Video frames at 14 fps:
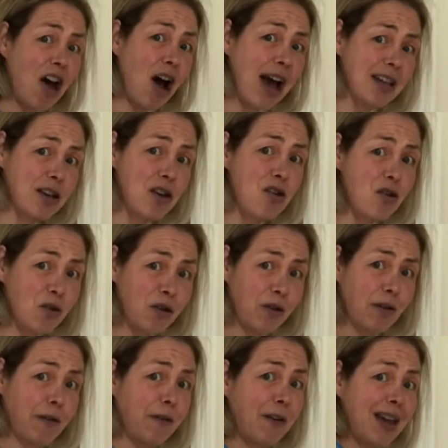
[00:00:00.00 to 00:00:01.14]
as a knock-on
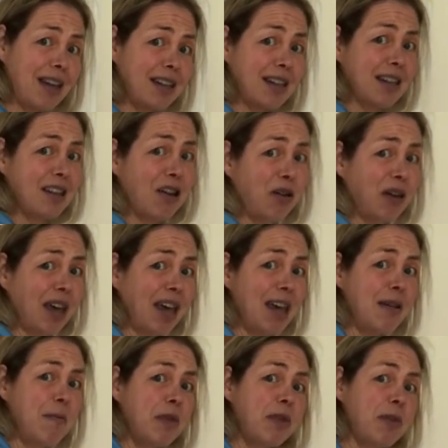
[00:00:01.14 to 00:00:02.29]
effect, okay,
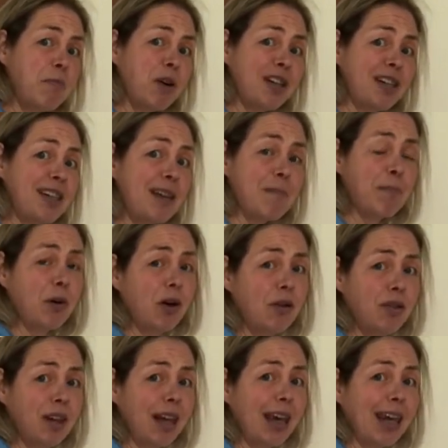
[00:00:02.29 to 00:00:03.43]
my sit
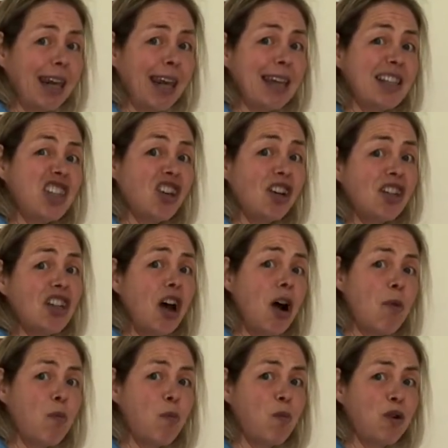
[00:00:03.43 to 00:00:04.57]
bones are going to get tugged
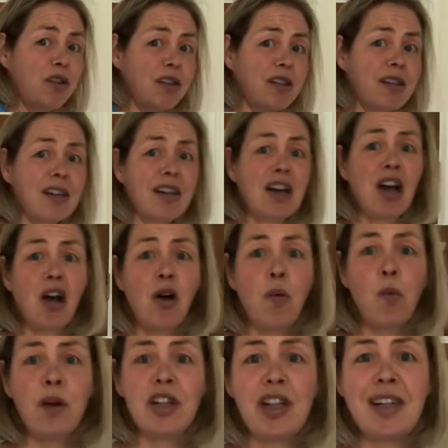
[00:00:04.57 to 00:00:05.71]
upwards,
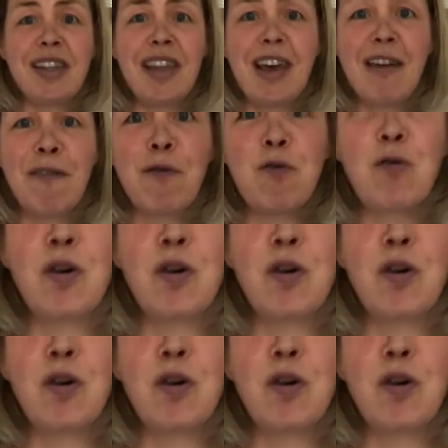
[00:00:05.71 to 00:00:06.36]
which is therefore